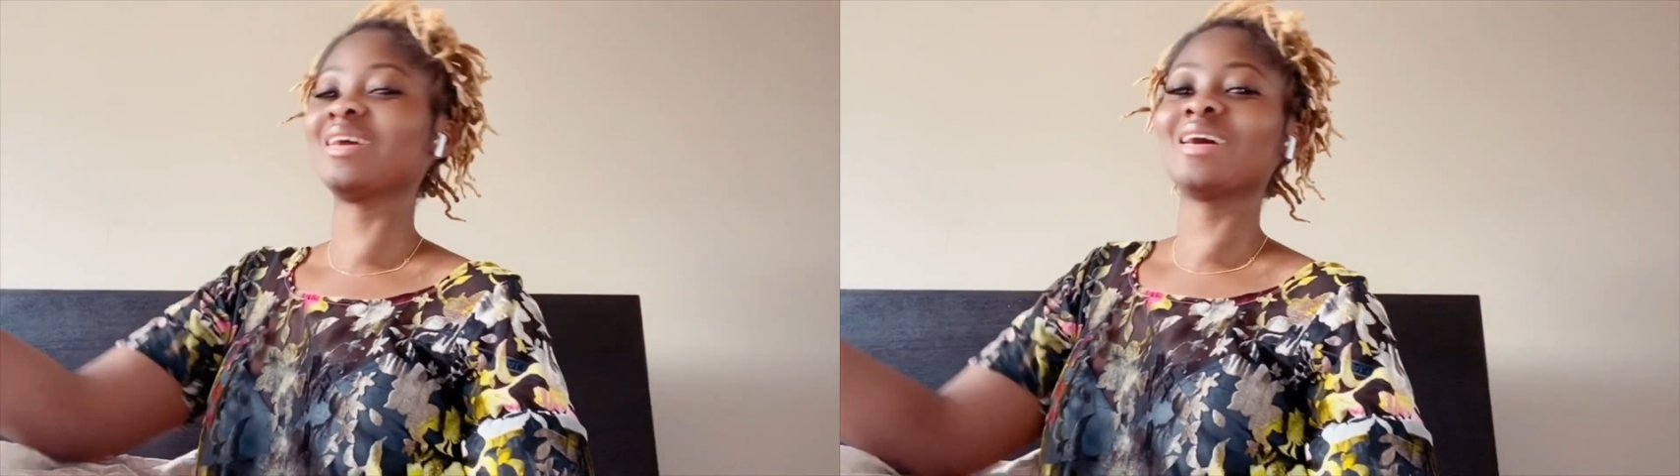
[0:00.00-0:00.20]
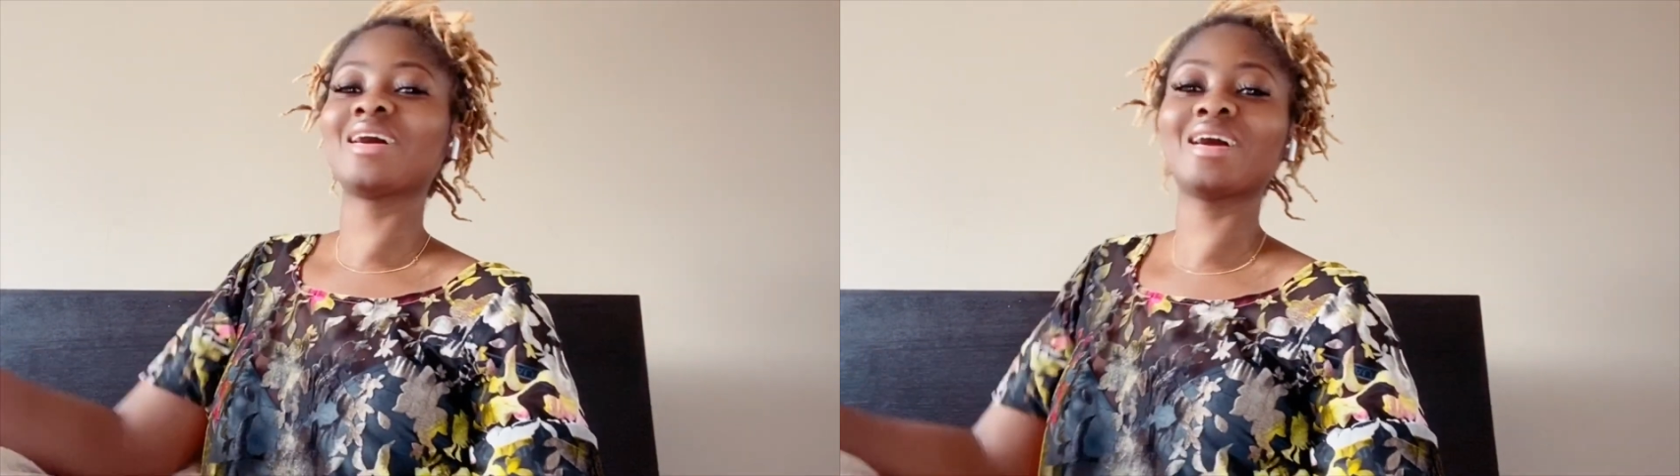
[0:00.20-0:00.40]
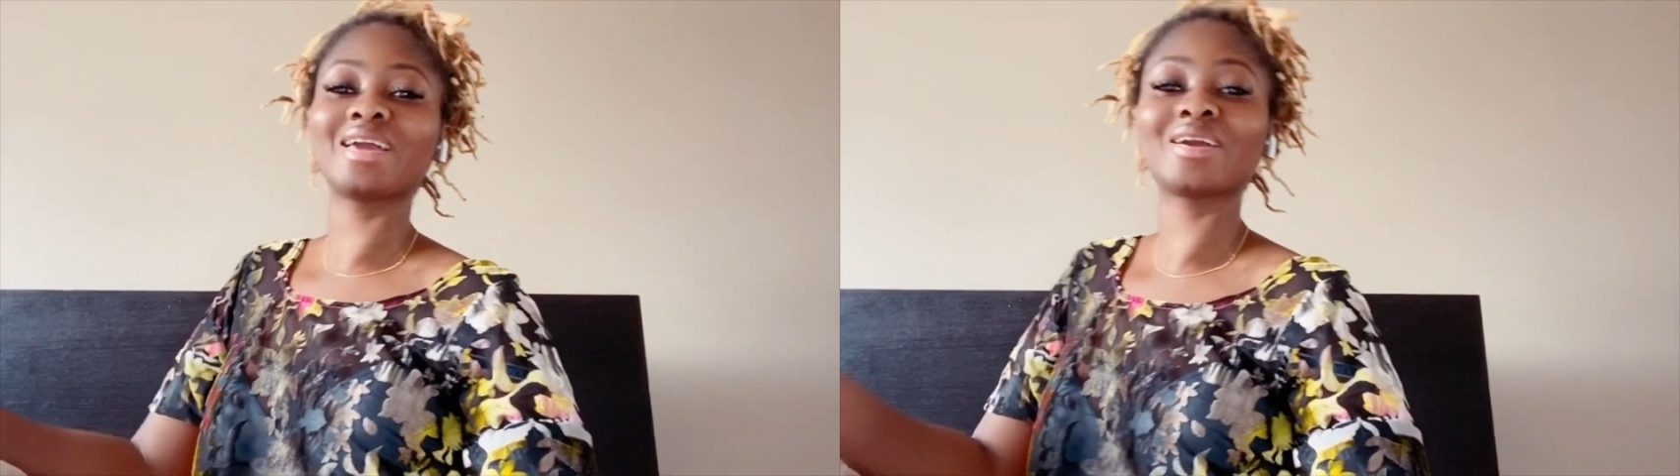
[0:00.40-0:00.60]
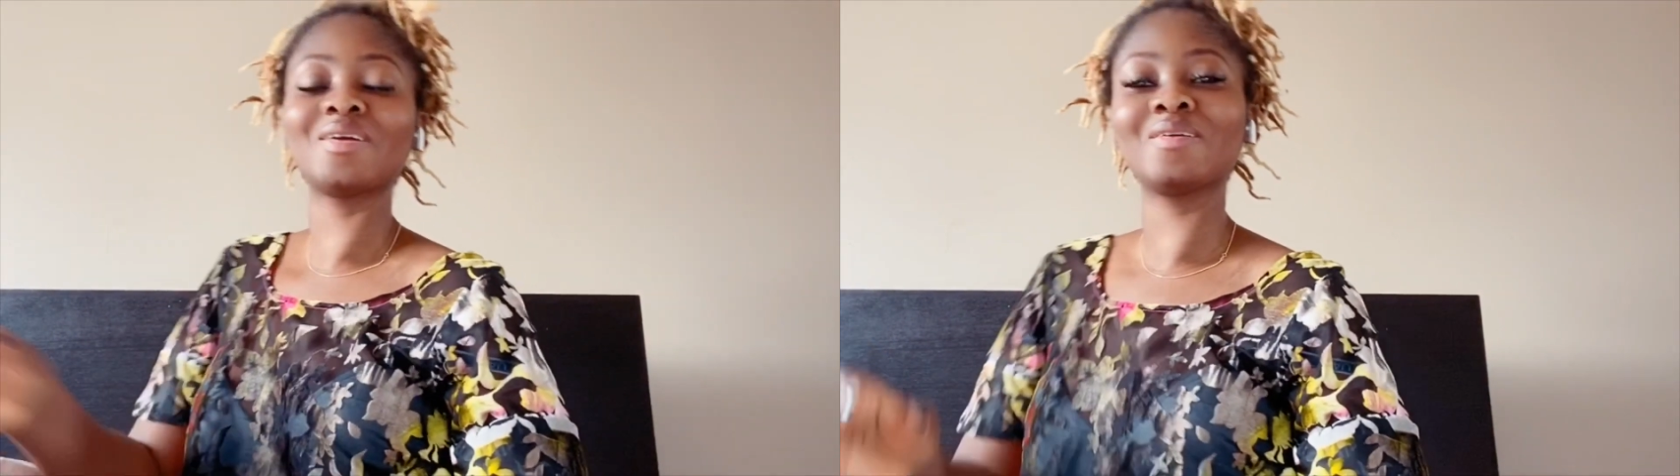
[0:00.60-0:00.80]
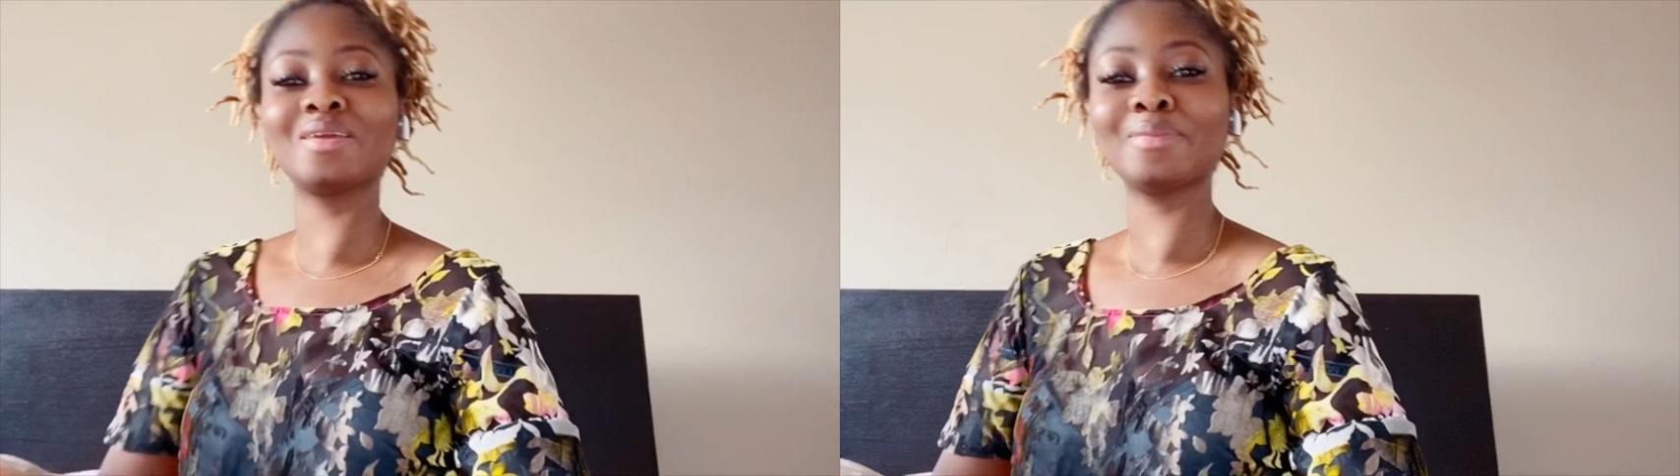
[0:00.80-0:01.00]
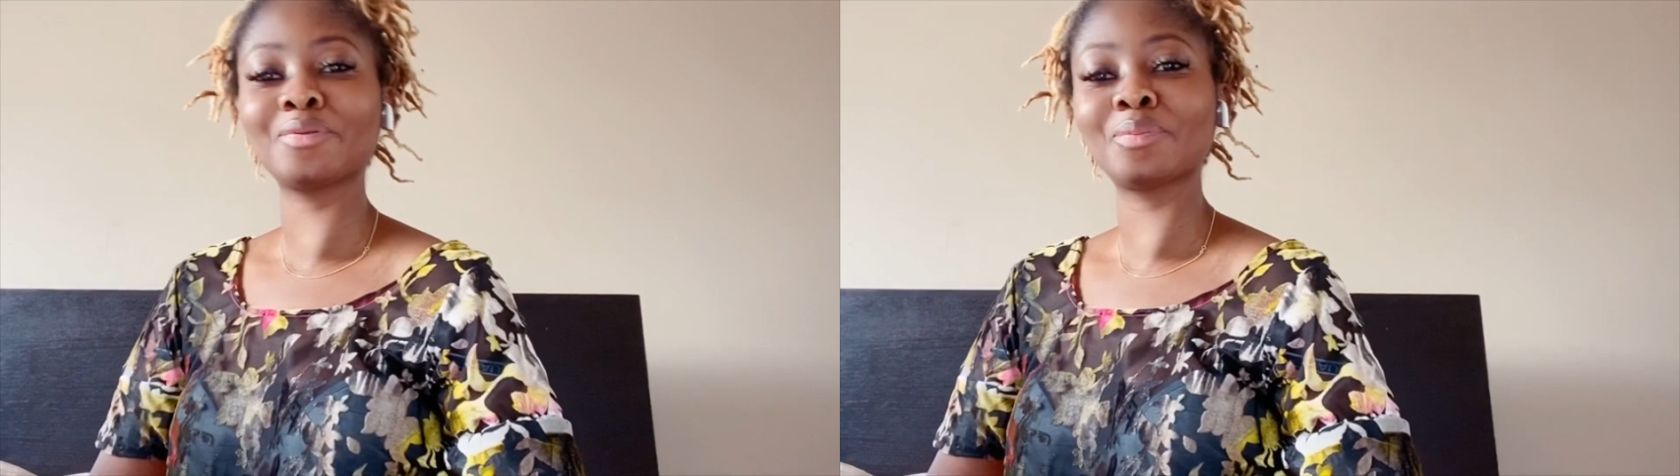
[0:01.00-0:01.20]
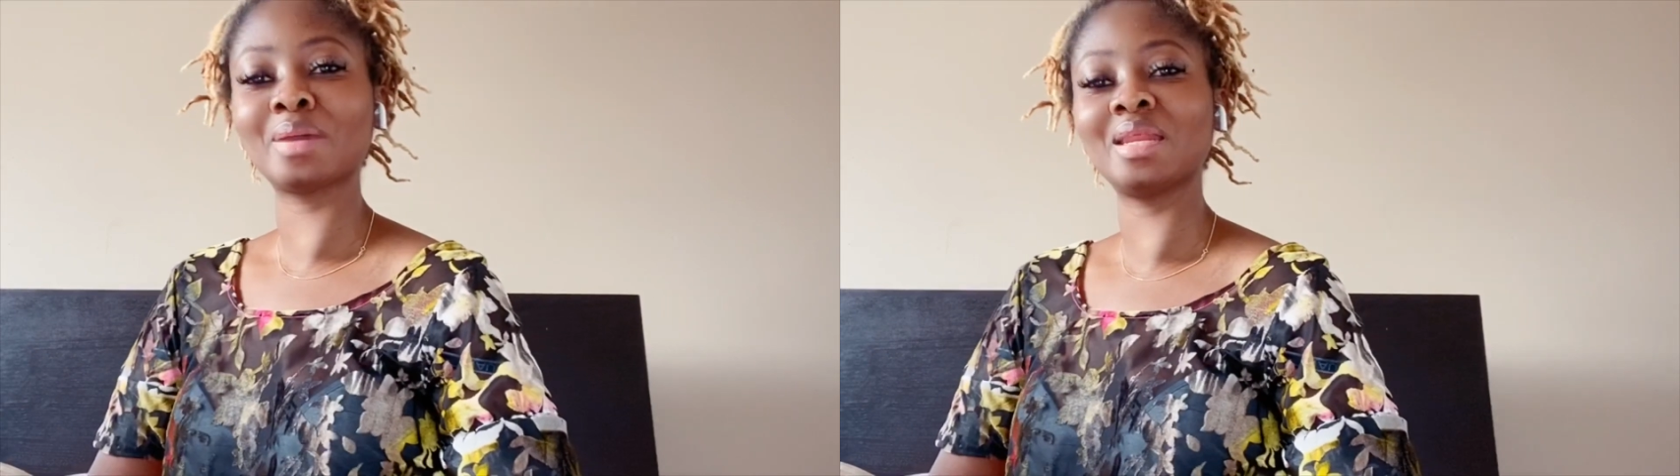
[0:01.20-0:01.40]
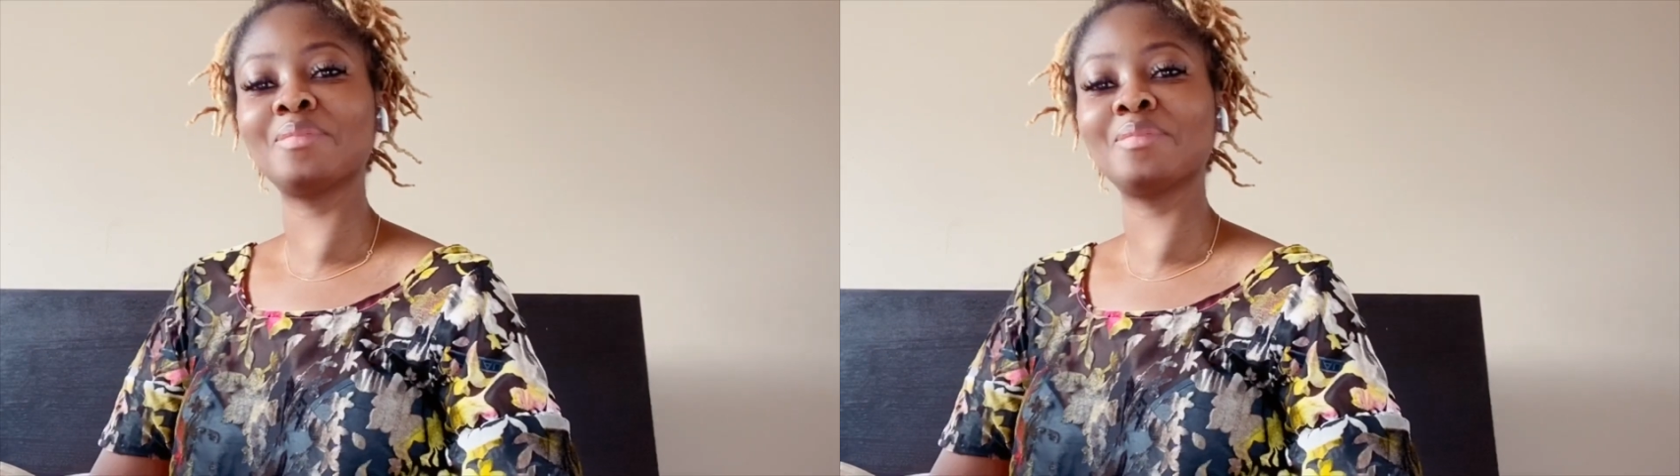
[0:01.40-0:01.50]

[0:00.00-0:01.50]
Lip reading: I call him and remind him